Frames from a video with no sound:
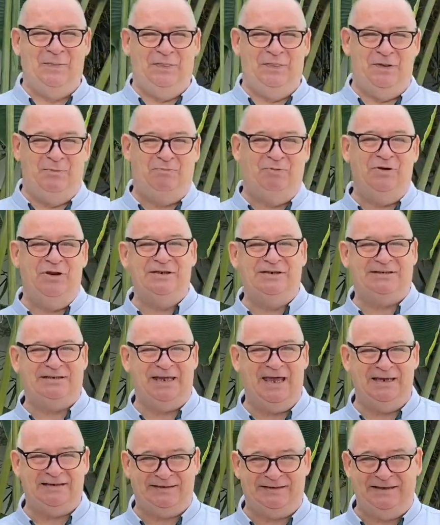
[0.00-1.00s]
the
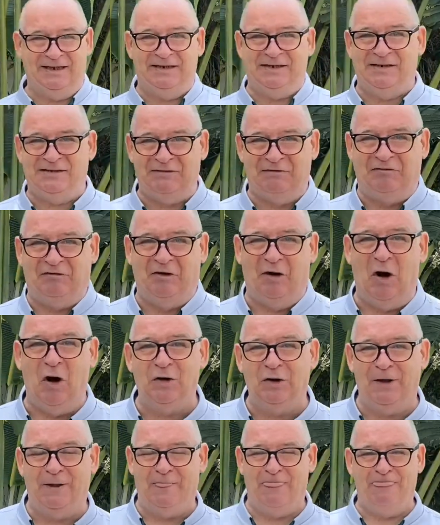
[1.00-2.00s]
princess kisses the
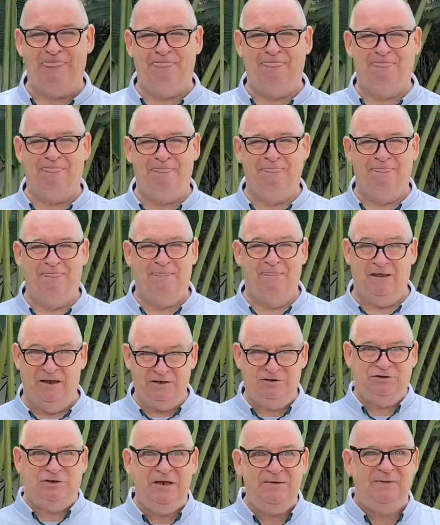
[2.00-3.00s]
frog, then
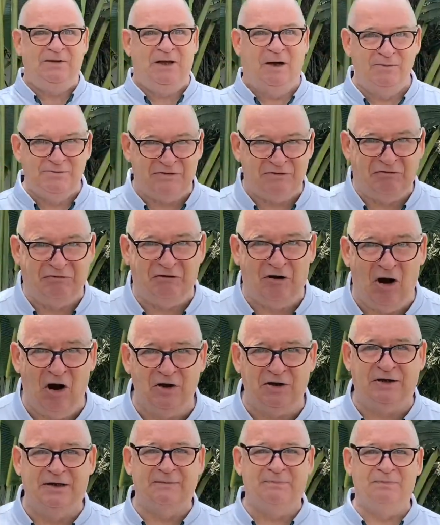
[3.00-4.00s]
she becomes a
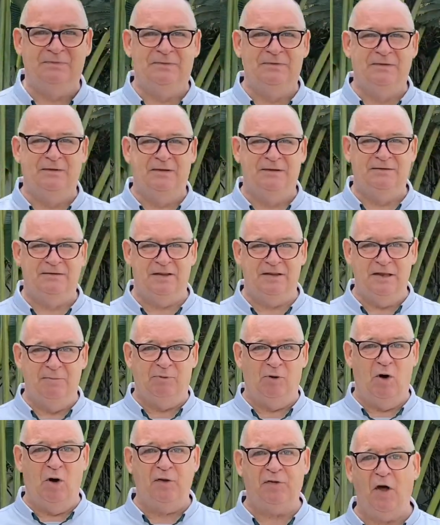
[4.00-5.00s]
frog, then they
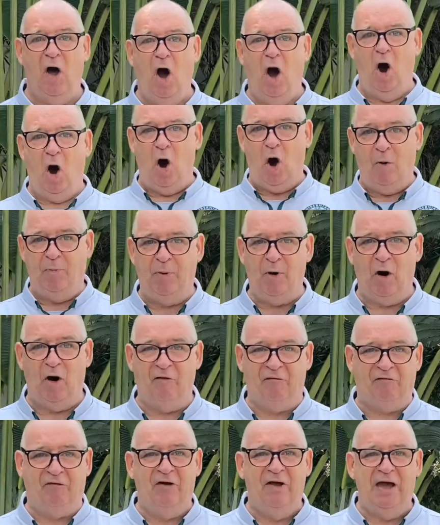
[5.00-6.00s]
both hop
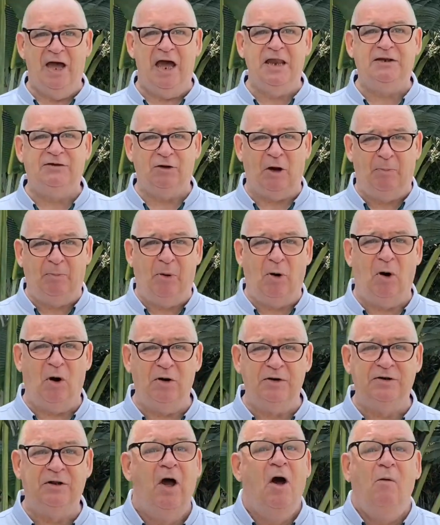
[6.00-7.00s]
off into a
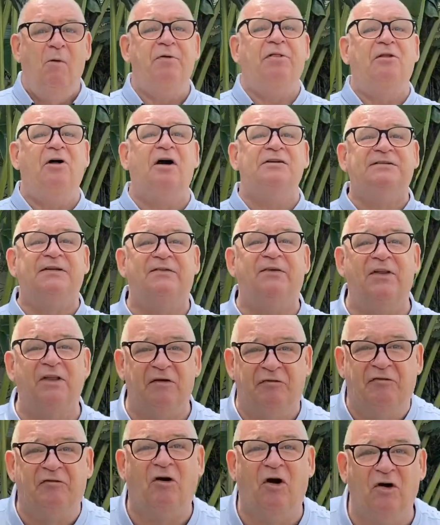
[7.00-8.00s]
pond with lots of other
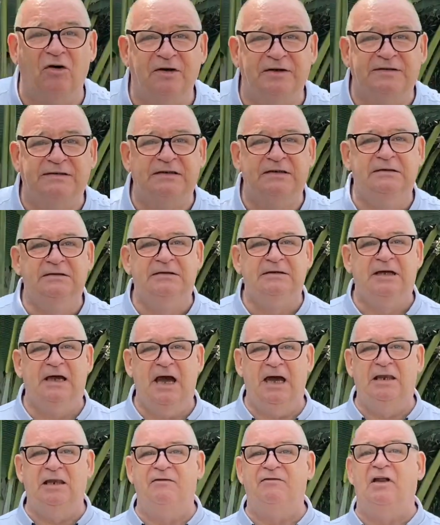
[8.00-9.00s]
frogs
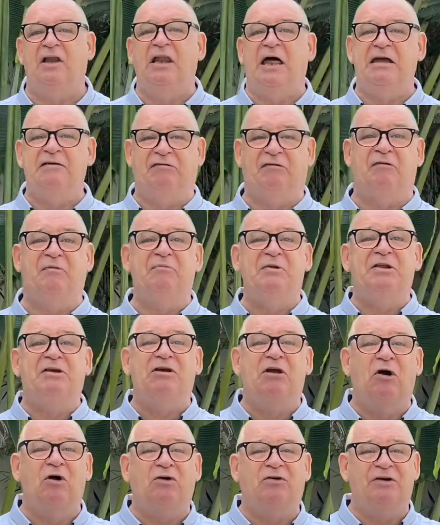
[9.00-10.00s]
and live a life of
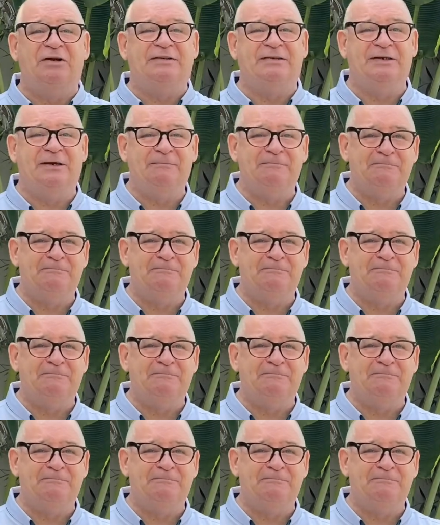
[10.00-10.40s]
mediocrity.